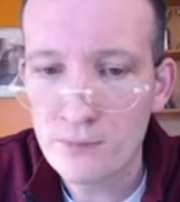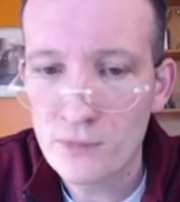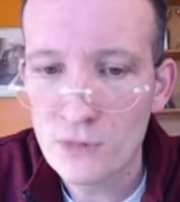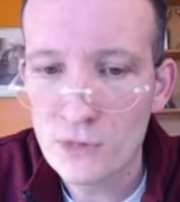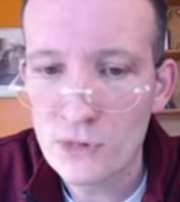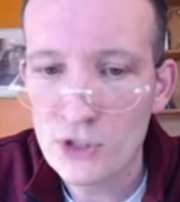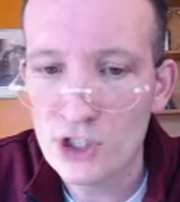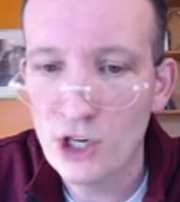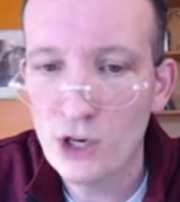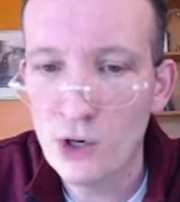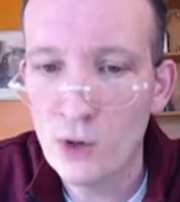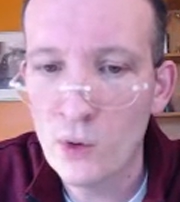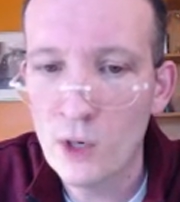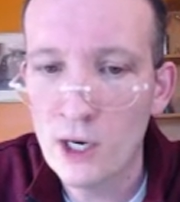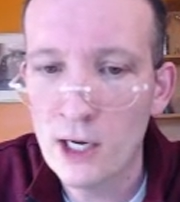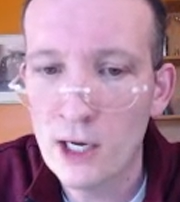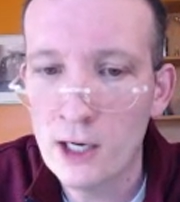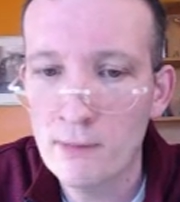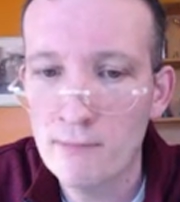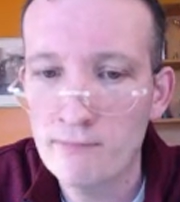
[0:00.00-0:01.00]

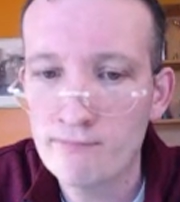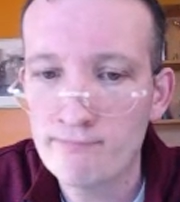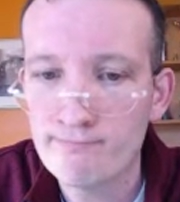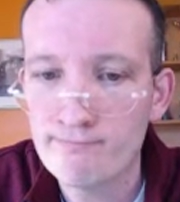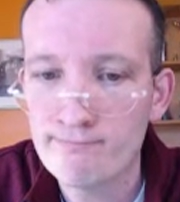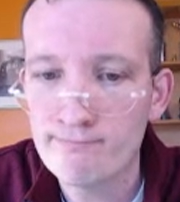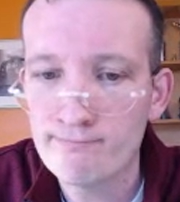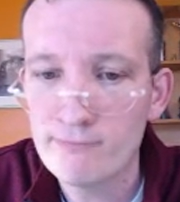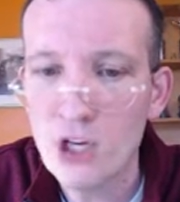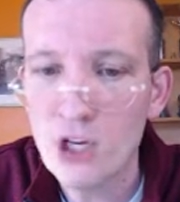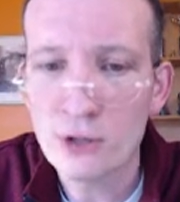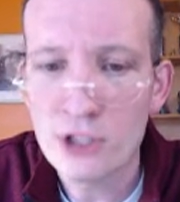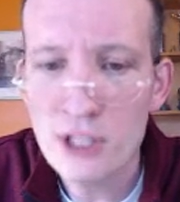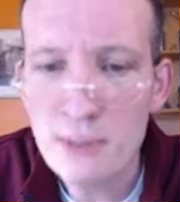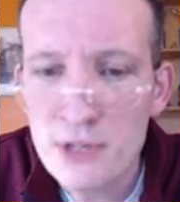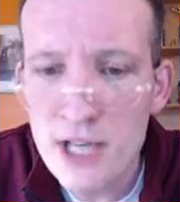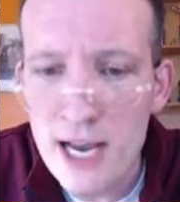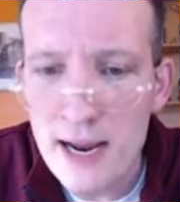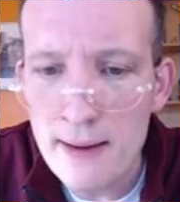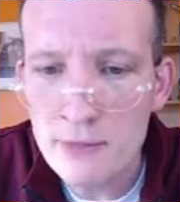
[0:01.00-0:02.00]

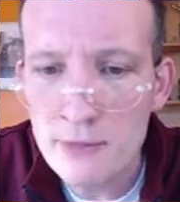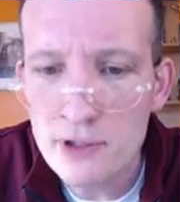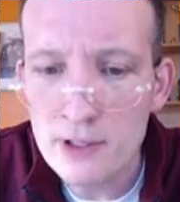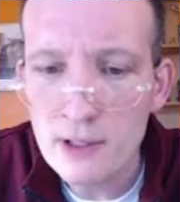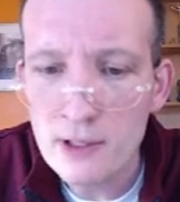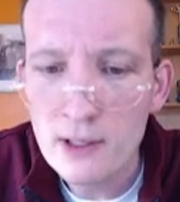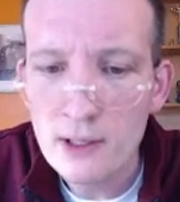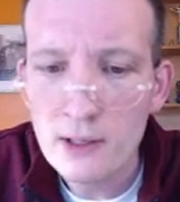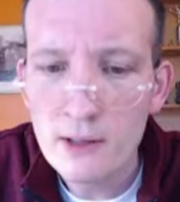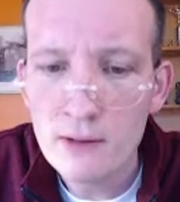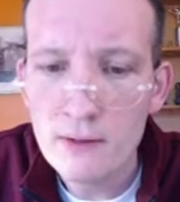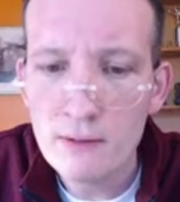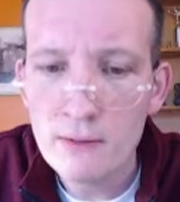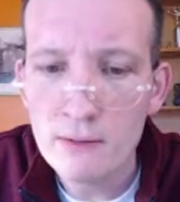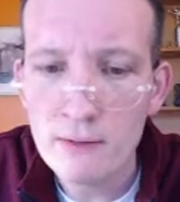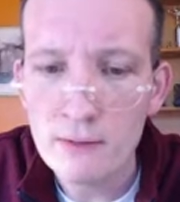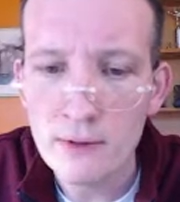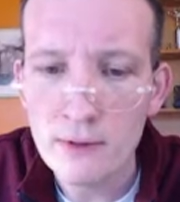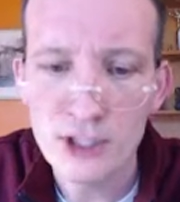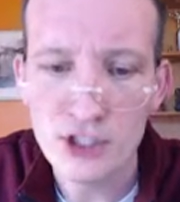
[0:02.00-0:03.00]
Sometimes
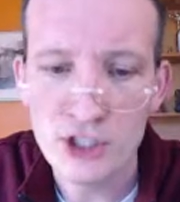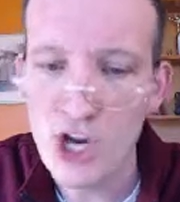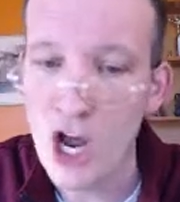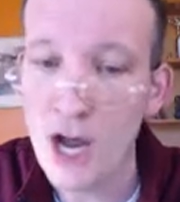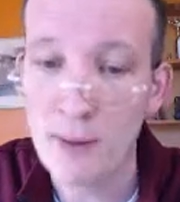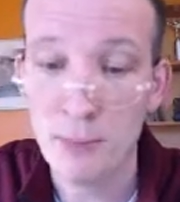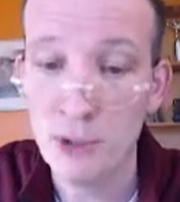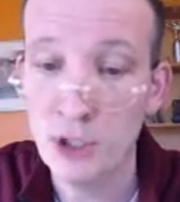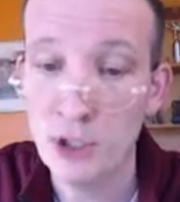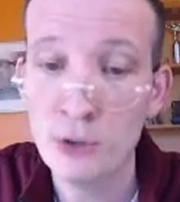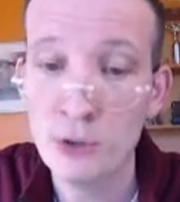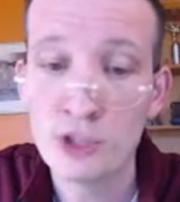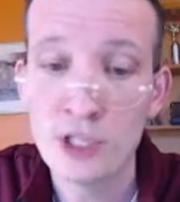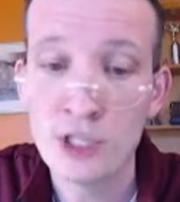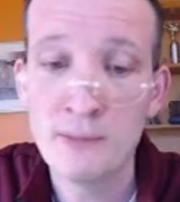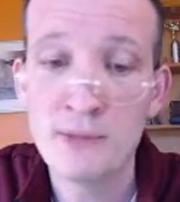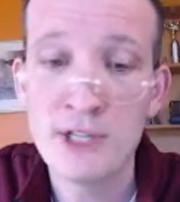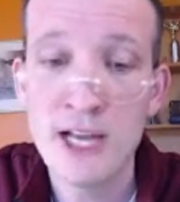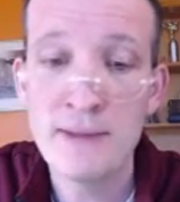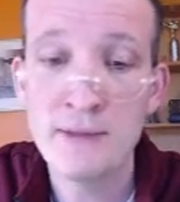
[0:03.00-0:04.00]
it's not blue.
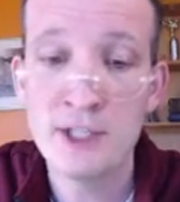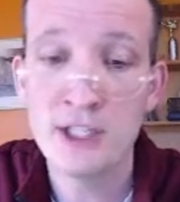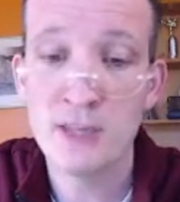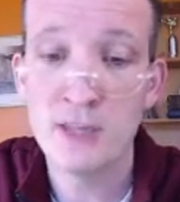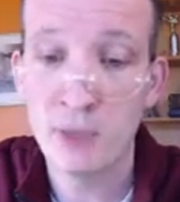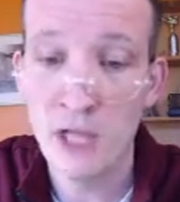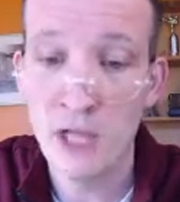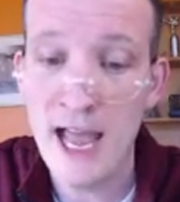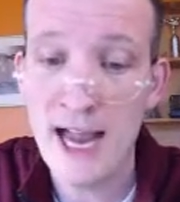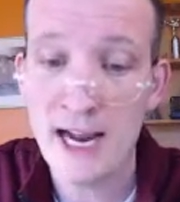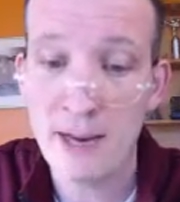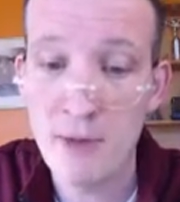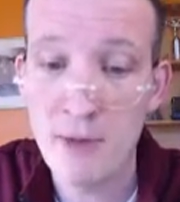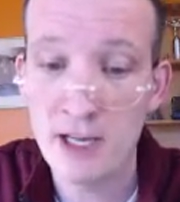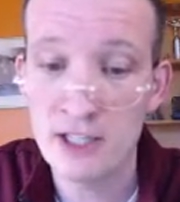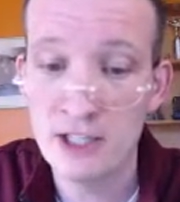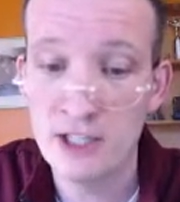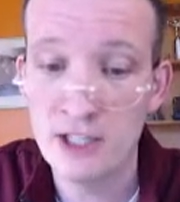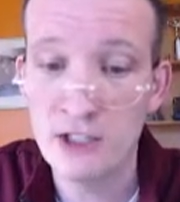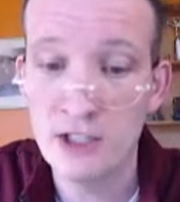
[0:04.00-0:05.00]
Sometimes it's a black
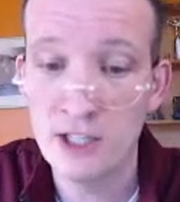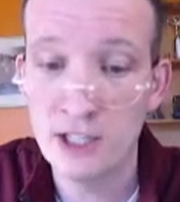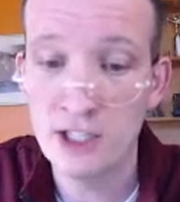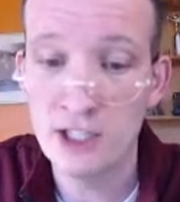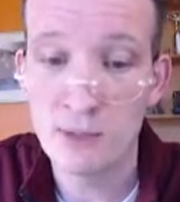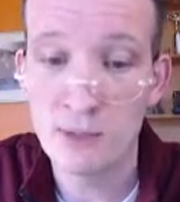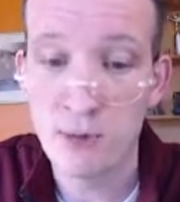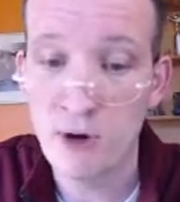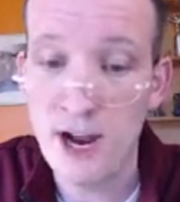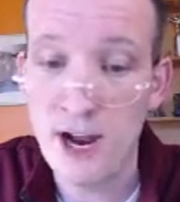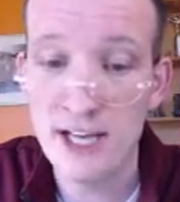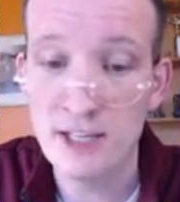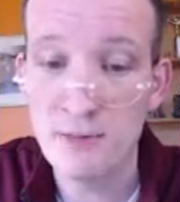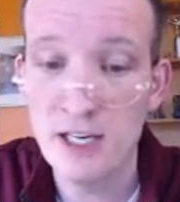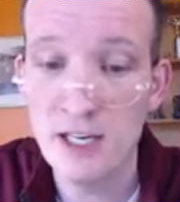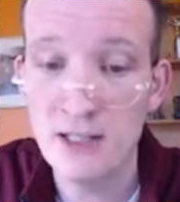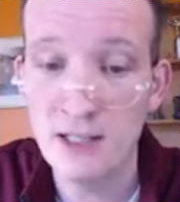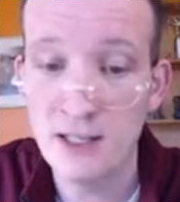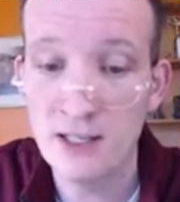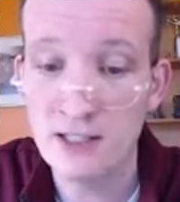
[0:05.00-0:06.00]
message. They surprise
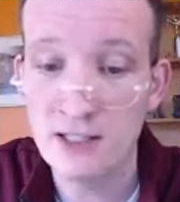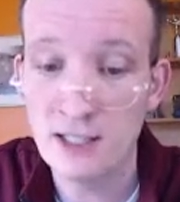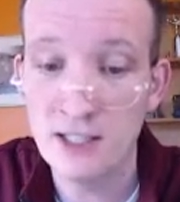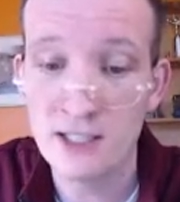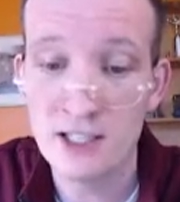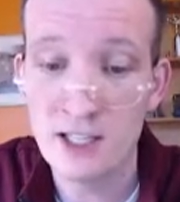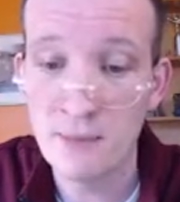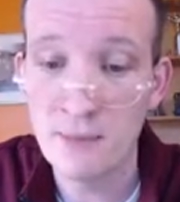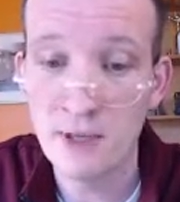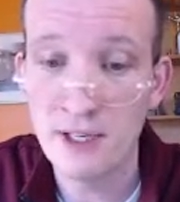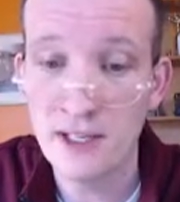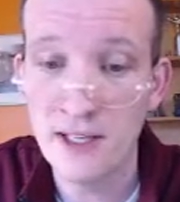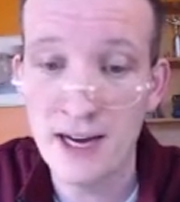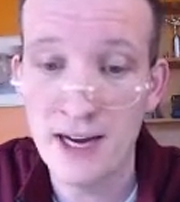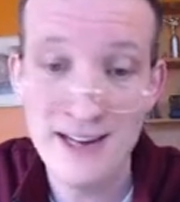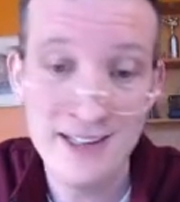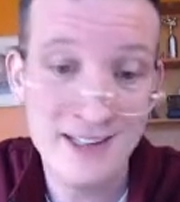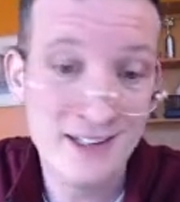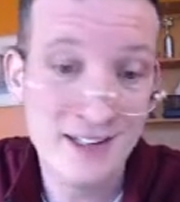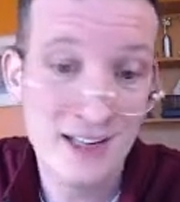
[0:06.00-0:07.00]
me. They say something that
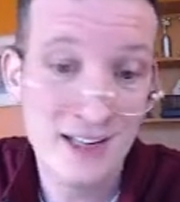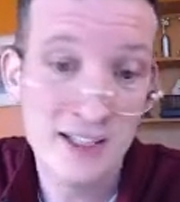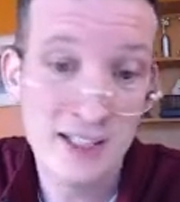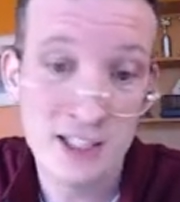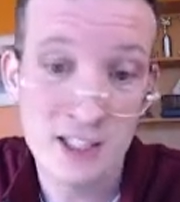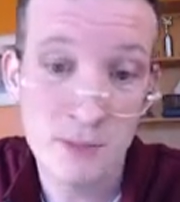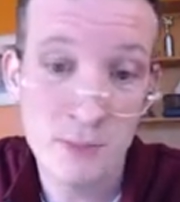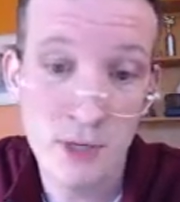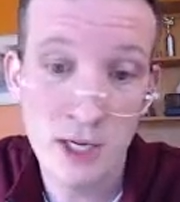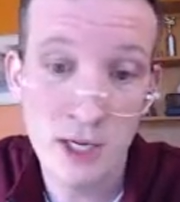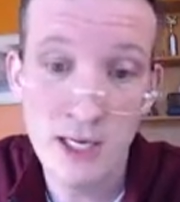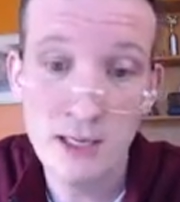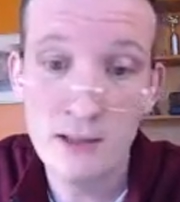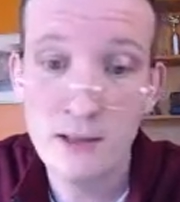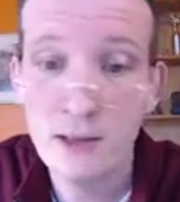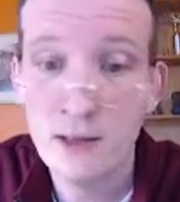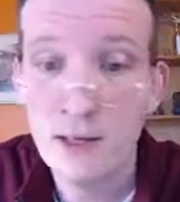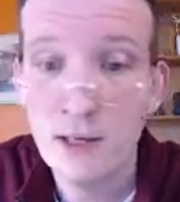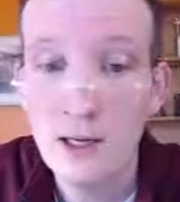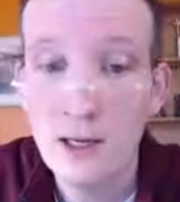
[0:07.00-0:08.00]
I didn't anticipate.
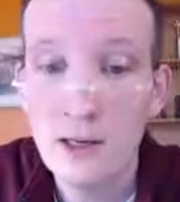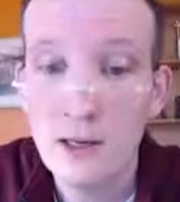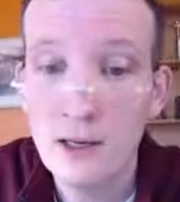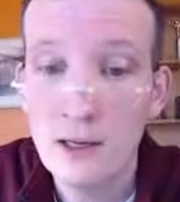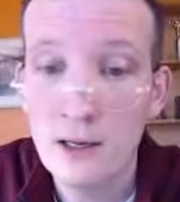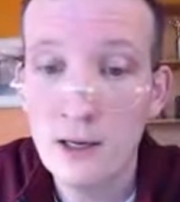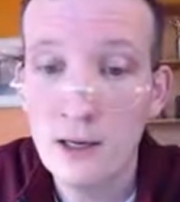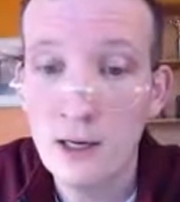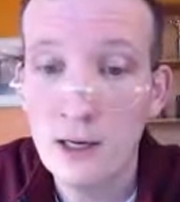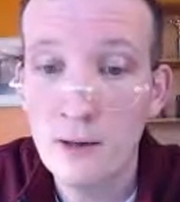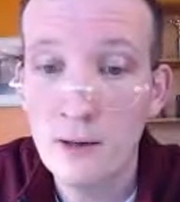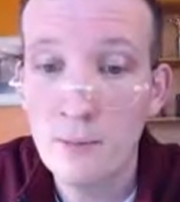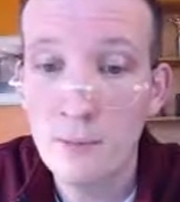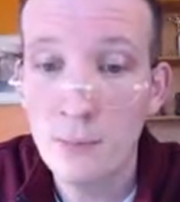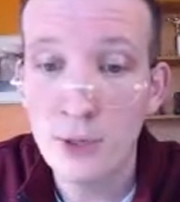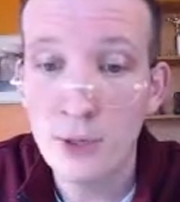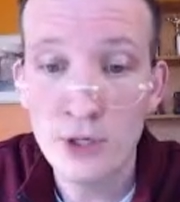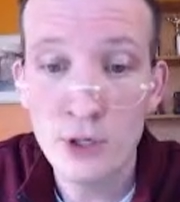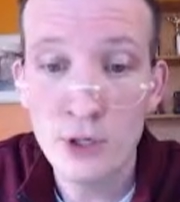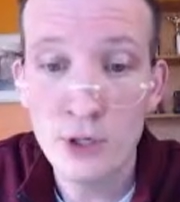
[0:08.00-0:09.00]

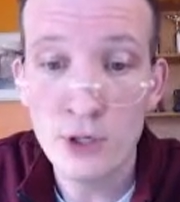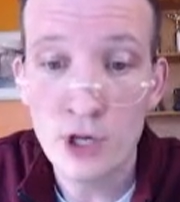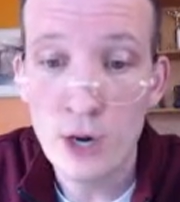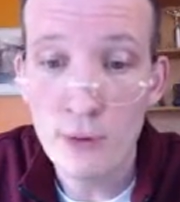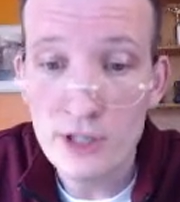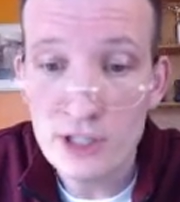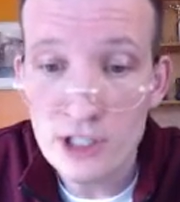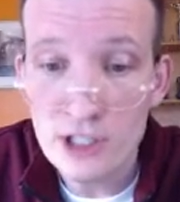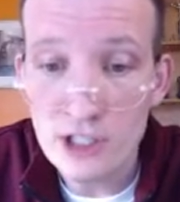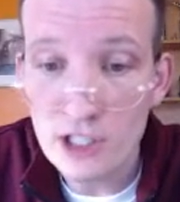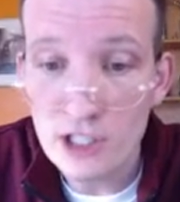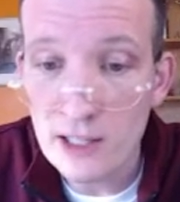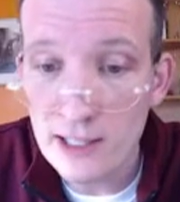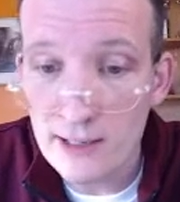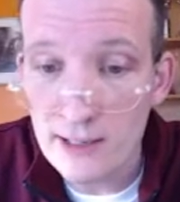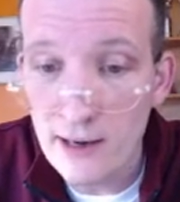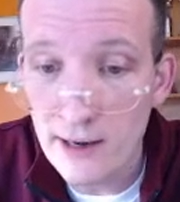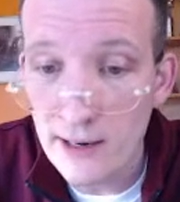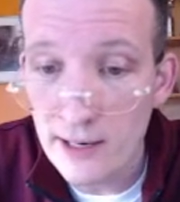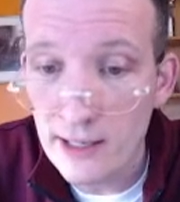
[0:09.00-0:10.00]
But you can always just
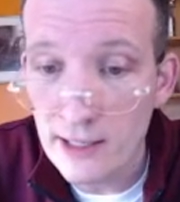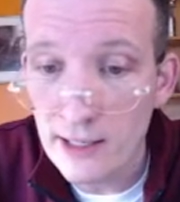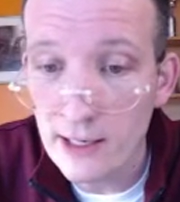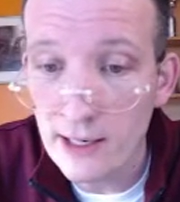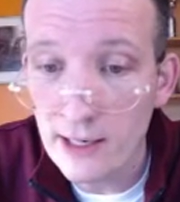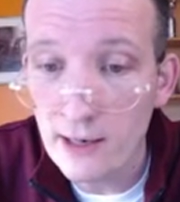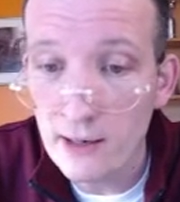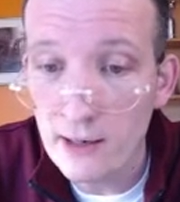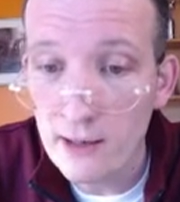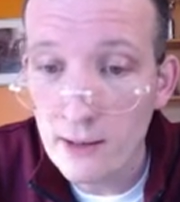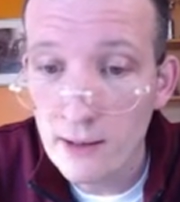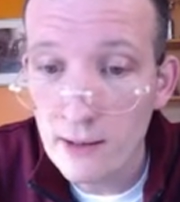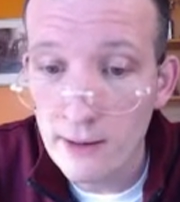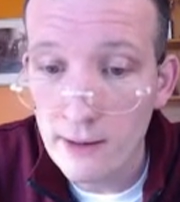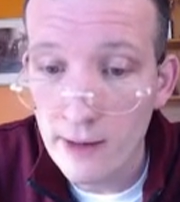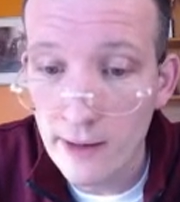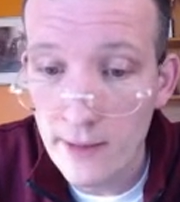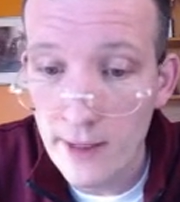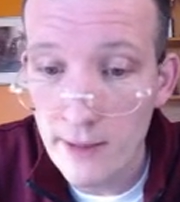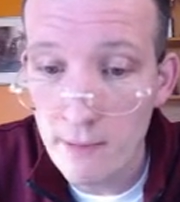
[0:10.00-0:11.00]
click on it here
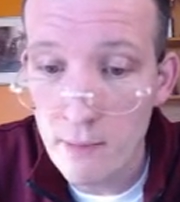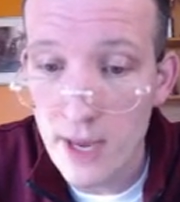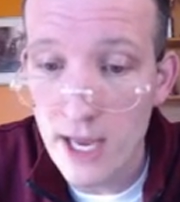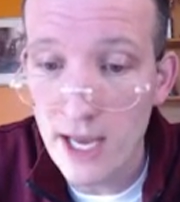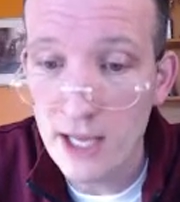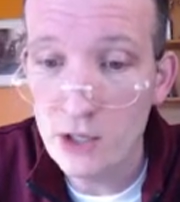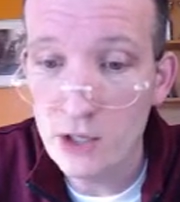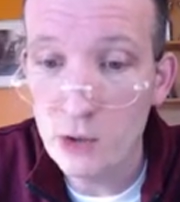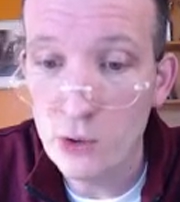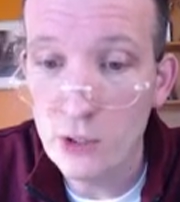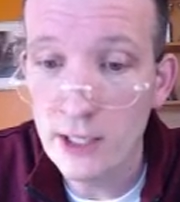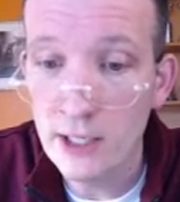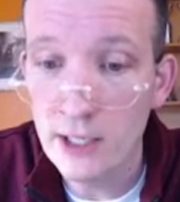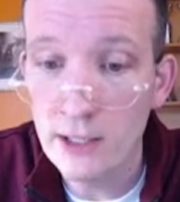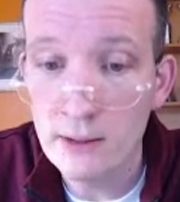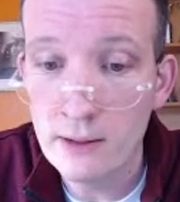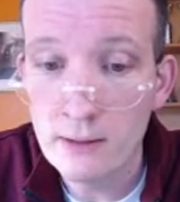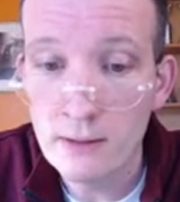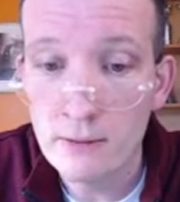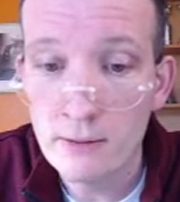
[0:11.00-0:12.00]
and then
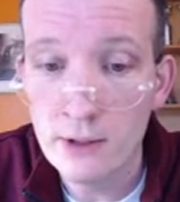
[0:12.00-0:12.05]
manually,